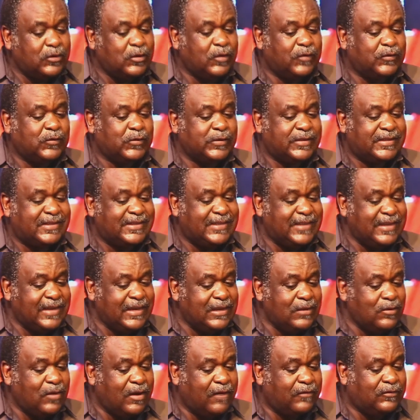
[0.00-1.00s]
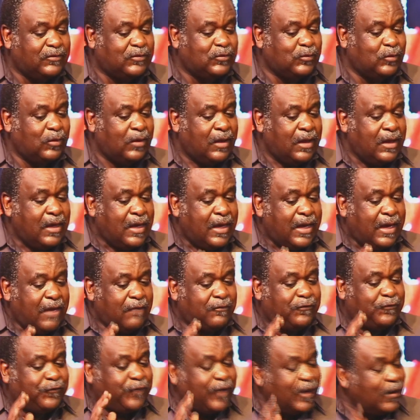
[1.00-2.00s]
You have to sing. You have to
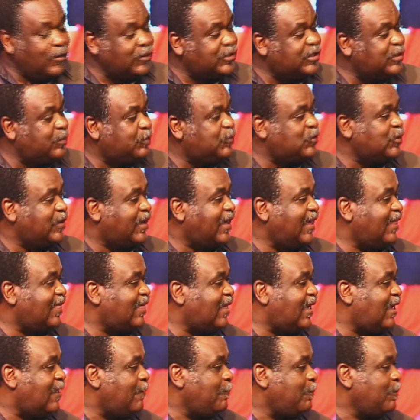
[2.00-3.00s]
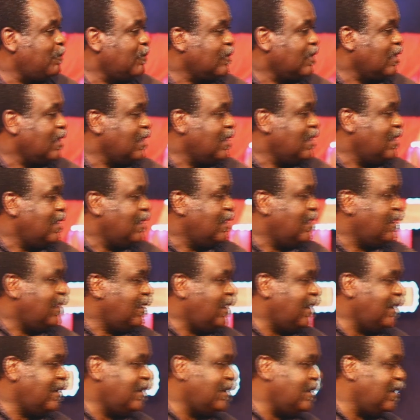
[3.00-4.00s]
have fellowship together.
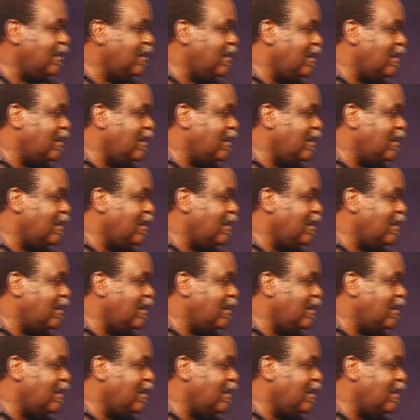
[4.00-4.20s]
And